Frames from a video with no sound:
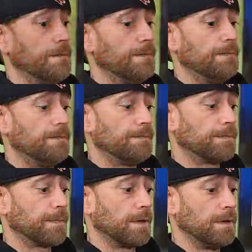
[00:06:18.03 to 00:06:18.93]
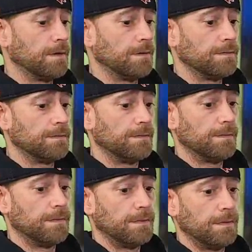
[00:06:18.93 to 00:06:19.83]
You know,
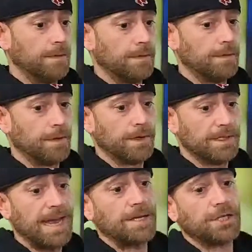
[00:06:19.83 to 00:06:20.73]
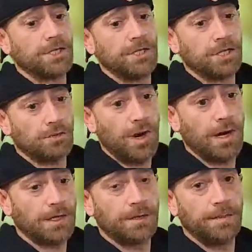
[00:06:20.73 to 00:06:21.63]
they're intentionally
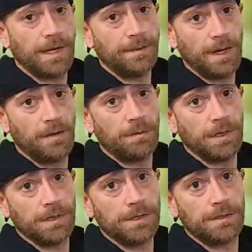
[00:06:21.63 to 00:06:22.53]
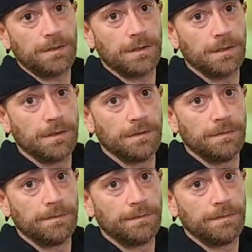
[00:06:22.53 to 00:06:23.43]
trying to make me homeless to,